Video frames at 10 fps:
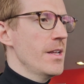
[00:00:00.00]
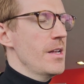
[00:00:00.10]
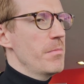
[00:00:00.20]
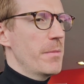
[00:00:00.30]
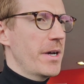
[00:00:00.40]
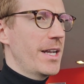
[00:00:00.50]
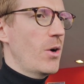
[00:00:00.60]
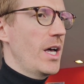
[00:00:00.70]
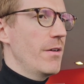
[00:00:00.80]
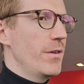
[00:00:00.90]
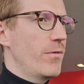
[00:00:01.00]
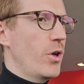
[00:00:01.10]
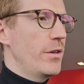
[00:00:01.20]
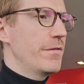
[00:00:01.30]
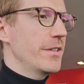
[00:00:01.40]
But by now have
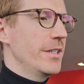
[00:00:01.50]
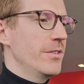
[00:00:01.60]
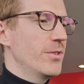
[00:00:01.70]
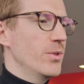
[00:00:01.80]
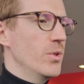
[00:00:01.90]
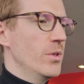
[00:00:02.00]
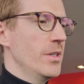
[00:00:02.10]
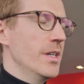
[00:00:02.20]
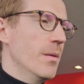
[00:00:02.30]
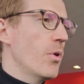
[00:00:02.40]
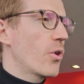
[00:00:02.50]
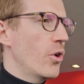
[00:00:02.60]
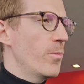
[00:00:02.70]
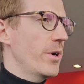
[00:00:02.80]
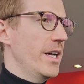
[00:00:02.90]
evolved into more
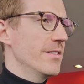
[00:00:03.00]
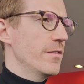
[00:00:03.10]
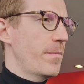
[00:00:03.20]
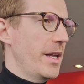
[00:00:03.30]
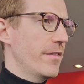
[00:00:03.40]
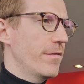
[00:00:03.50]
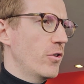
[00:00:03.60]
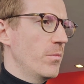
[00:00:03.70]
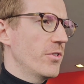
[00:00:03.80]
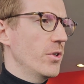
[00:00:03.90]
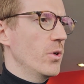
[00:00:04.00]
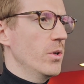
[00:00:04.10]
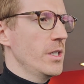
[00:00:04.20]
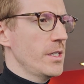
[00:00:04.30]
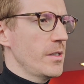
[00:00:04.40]
comprehensive platforms,
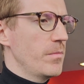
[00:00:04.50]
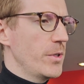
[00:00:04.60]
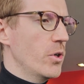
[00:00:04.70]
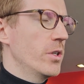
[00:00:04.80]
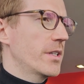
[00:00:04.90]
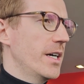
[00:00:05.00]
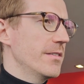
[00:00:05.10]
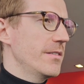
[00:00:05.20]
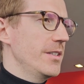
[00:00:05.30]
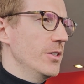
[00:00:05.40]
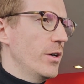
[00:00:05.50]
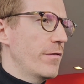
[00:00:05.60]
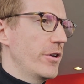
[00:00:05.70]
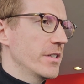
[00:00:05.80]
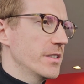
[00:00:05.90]
so beyond custody,
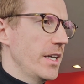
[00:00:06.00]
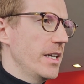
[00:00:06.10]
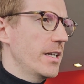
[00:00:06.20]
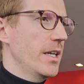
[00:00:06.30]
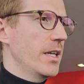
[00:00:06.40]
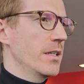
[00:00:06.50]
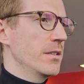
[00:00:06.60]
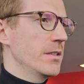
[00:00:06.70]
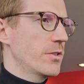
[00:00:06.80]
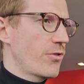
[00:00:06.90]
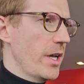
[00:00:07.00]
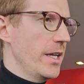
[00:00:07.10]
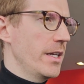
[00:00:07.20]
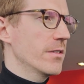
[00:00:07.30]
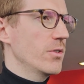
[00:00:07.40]
offering staking,
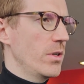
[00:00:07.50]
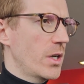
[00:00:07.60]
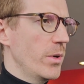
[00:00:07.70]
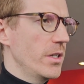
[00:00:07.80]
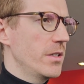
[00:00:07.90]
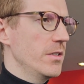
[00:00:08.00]
trading, so liquidity